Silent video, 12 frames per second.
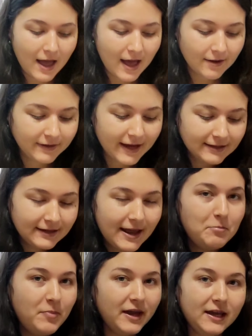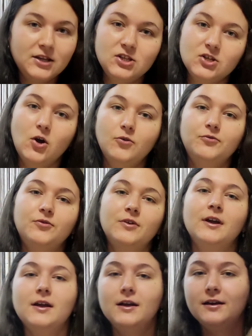I've got a packet of
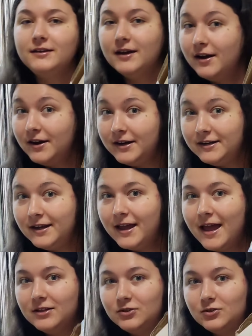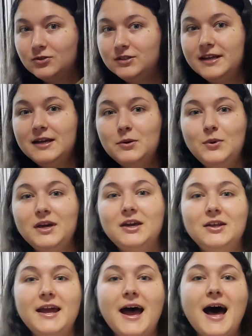yarn and today we're
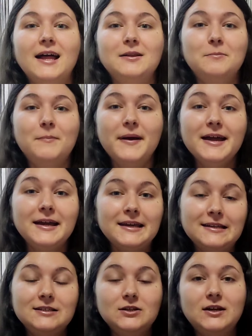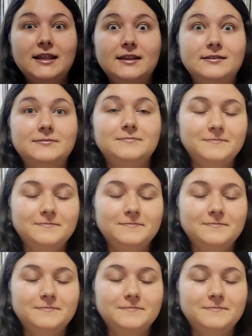gonna unpack it together.